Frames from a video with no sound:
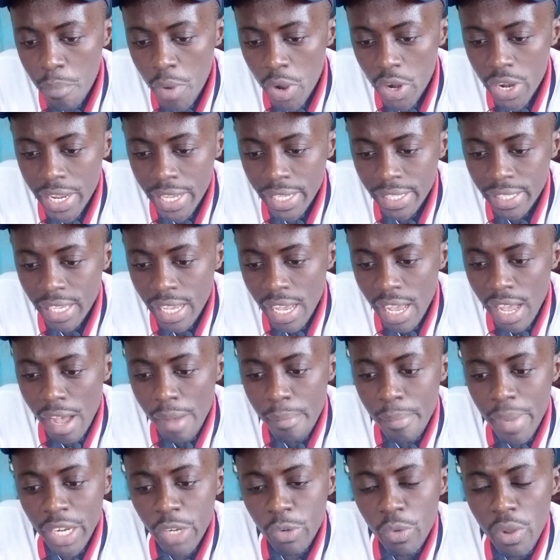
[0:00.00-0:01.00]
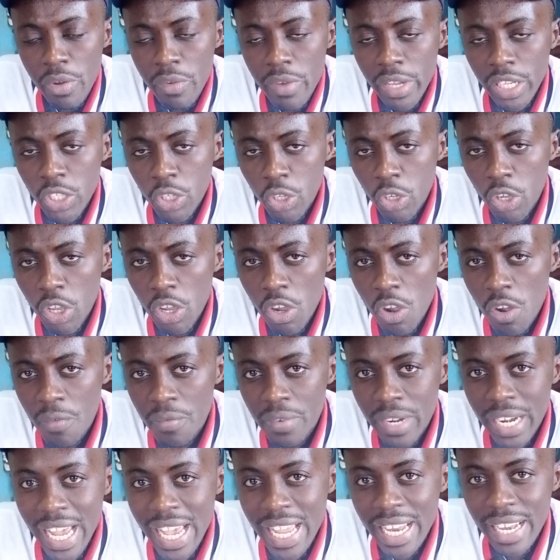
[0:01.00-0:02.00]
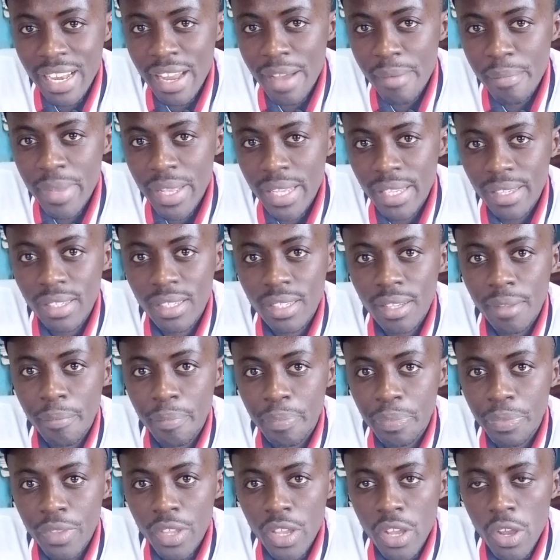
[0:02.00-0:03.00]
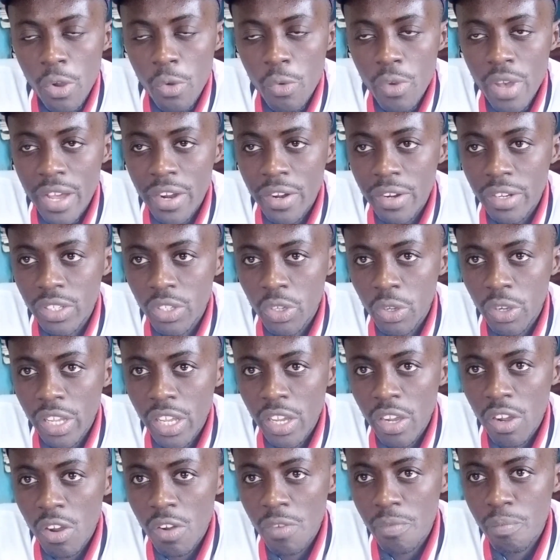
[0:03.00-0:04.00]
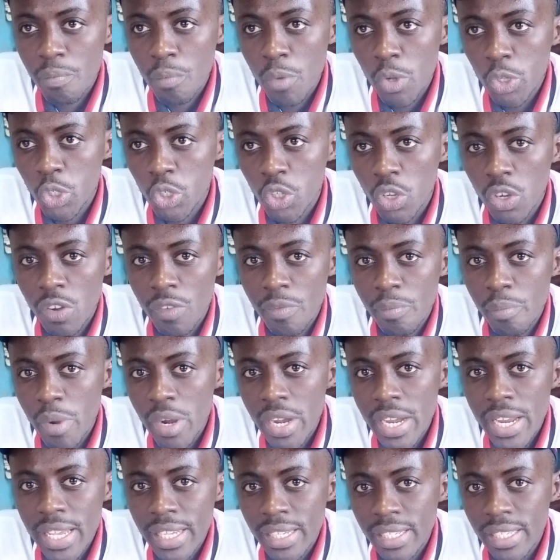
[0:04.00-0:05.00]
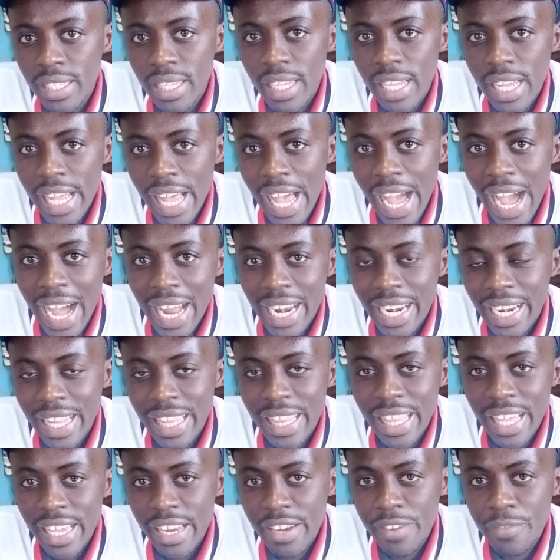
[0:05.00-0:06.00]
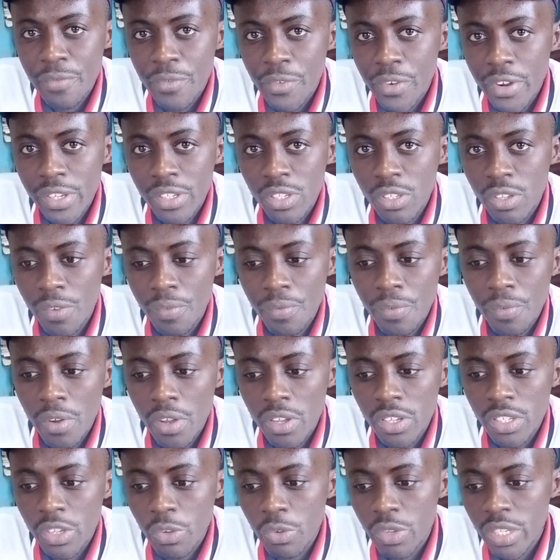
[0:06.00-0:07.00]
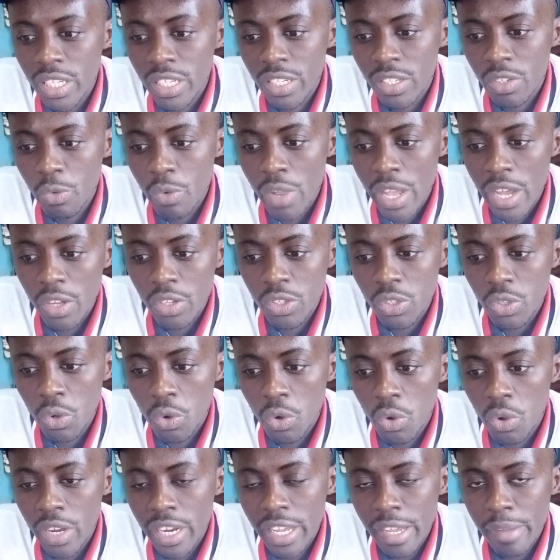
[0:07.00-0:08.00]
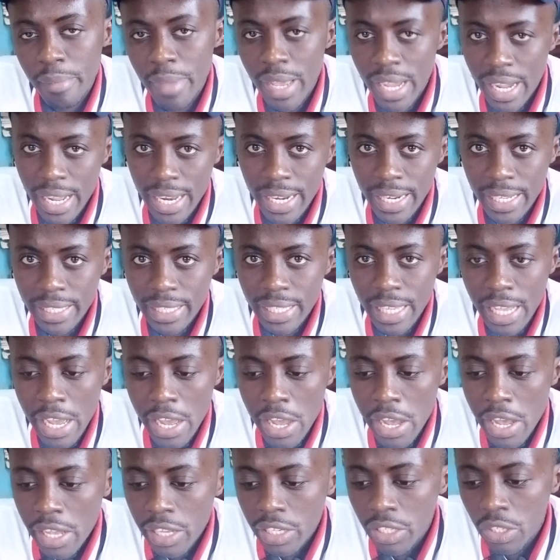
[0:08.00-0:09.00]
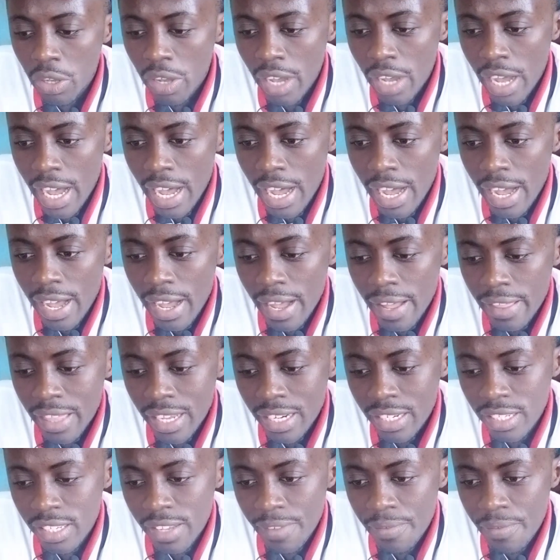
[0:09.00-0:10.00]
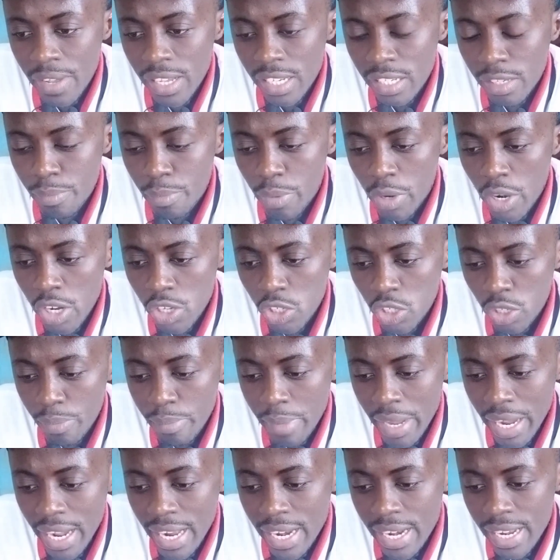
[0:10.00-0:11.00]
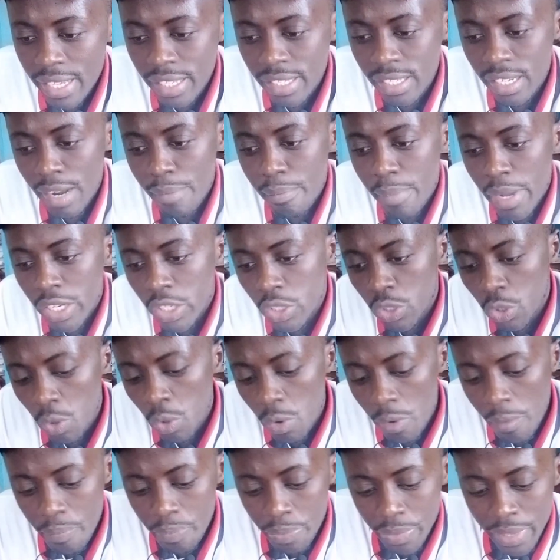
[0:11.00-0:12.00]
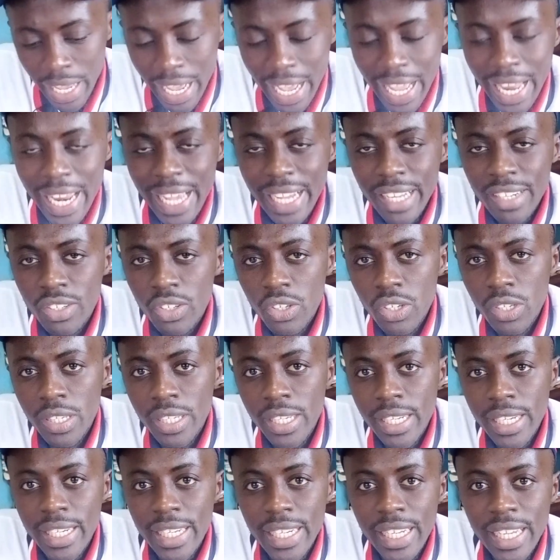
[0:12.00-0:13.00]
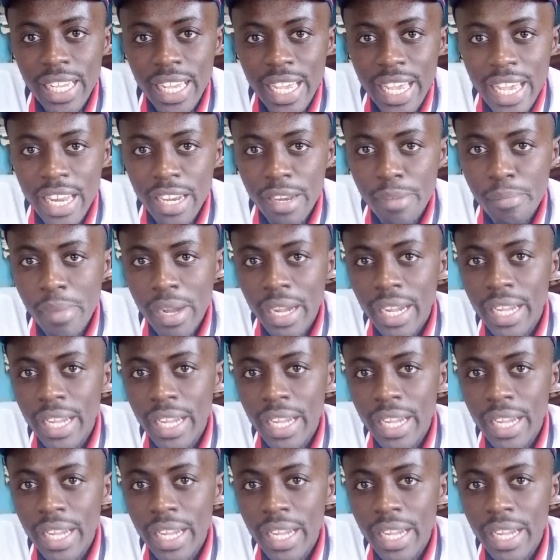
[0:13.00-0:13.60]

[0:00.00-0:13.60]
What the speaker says: bodies. But when we are talking of dynamics, we are talking of motion of bodies under the influence of force, which is we are also calling mechanics. So that is the first branch, mechanics. Number 2, electricity and